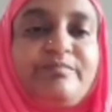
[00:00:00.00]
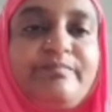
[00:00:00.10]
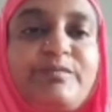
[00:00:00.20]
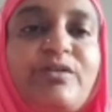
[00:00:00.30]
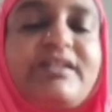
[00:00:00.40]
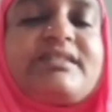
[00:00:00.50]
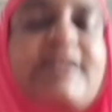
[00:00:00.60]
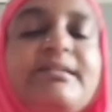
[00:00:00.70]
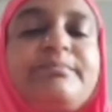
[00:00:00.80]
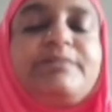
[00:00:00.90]
product
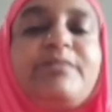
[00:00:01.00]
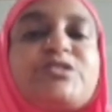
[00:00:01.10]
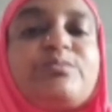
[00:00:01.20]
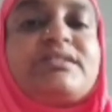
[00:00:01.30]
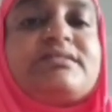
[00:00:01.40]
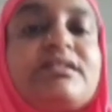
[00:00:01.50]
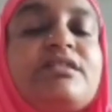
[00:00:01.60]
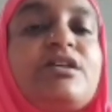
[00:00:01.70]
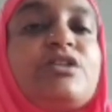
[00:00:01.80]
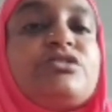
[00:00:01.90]
can be much more easier.
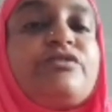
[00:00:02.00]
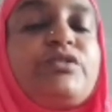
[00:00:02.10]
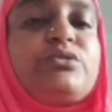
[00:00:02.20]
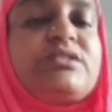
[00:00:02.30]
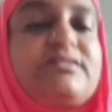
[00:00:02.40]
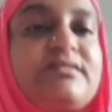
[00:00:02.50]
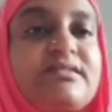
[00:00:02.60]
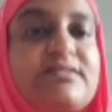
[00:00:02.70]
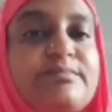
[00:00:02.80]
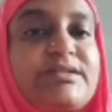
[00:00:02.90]
So future
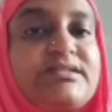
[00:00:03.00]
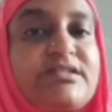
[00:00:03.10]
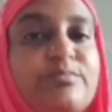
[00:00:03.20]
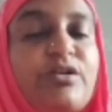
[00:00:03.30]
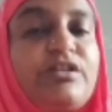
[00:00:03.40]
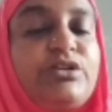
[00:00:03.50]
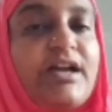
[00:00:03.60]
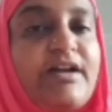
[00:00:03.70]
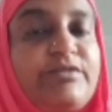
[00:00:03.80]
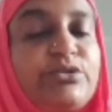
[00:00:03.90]
trend in business model, you
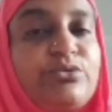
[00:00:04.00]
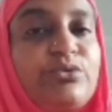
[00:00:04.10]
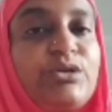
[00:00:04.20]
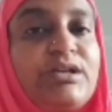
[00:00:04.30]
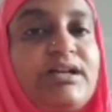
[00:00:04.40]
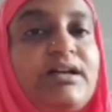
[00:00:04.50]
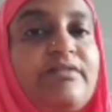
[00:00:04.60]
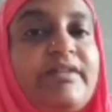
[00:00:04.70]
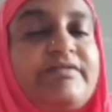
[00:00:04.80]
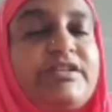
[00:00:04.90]
have to
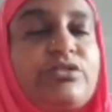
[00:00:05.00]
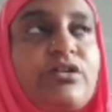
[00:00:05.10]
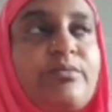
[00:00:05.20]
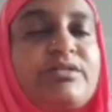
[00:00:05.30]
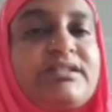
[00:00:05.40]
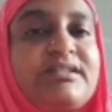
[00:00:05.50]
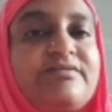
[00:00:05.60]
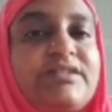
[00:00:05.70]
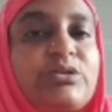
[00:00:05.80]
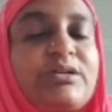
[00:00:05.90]
when we talk about here,
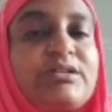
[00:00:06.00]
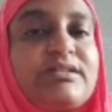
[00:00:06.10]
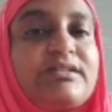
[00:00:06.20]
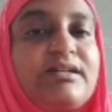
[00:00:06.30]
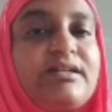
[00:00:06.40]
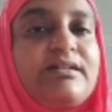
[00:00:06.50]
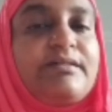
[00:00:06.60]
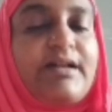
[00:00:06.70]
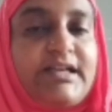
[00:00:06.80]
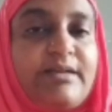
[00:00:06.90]
we can
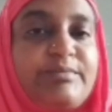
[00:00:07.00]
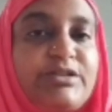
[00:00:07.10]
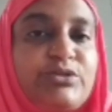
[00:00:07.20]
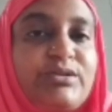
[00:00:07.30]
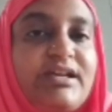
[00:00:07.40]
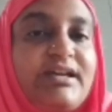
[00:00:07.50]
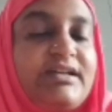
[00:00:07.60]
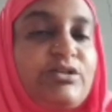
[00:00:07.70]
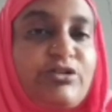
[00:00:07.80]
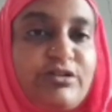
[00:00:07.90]
adapt into AI
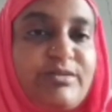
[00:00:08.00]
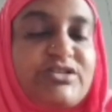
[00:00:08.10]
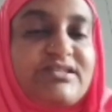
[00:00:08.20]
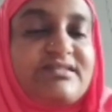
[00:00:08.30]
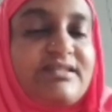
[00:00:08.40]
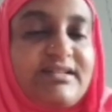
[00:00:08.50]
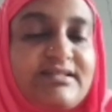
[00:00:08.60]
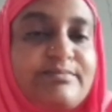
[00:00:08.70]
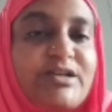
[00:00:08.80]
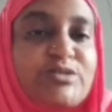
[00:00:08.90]
and automations that
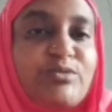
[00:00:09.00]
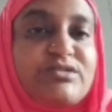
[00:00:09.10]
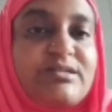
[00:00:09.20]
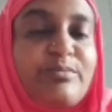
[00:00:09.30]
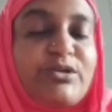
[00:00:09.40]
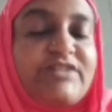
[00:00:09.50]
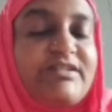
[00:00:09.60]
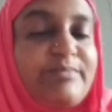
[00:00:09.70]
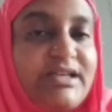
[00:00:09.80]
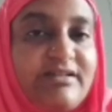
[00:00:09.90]
is much more supportive
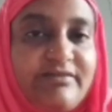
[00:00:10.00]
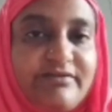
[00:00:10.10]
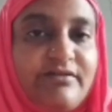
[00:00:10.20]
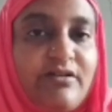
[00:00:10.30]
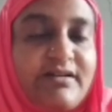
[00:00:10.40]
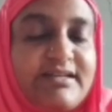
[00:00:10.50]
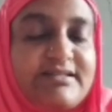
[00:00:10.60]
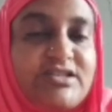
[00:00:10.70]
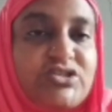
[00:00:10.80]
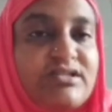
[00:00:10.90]
in big
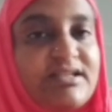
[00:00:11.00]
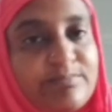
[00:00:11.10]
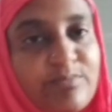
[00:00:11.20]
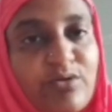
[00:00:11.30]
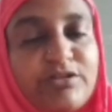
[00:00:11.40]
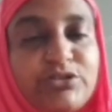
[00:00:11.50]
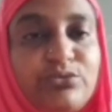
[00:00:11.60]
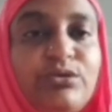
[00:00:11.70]
organization and small too.